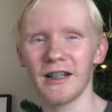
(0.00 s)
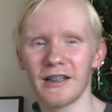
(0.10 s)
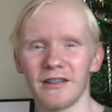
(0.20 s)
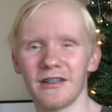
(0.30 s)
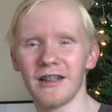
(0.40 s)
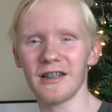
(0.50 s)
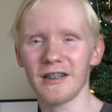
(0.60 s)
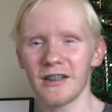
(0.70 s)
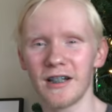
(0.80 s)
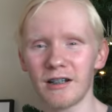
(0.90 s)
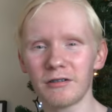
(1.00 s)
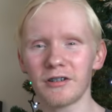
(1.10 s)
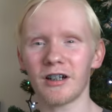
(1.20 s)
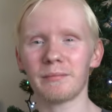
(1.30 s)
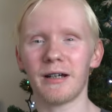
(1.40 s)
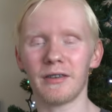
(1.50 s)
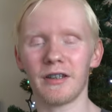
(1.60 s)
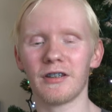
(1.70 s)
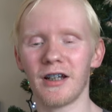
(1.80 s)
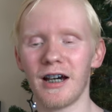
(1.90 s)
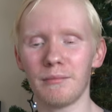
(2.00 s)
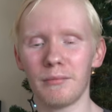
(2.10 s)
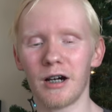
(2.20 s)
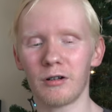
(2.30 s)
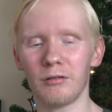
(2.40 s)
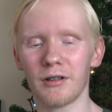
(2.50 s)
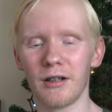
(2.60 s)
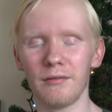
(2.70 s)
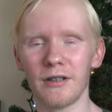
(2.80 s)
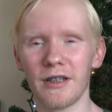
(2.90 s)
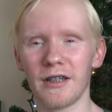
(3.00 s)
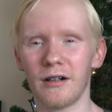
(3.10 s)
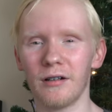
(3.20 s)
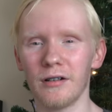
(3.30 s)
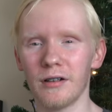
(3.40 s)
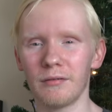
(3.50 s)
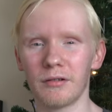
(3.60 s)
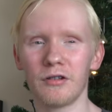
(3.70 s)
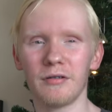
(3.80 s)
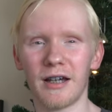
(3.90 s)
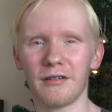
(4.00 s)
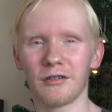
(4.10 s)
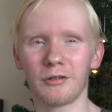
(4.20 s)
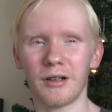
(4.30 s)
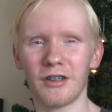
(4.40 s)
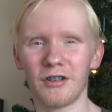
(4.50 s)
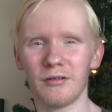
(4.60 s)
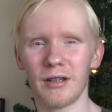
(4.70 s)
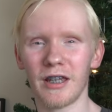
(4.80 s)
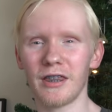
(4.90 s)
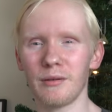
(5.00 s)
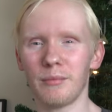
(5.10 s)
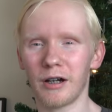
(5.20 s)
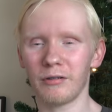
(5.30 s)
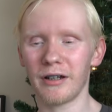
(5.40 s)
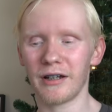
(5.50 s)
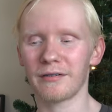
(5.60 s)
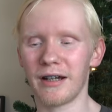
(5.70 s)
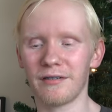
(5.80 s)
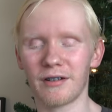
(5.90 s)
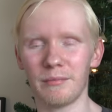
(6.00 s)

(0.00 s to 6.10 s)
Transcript: and today I'm going to talk about the top models of the year for 2022 in the model aircraft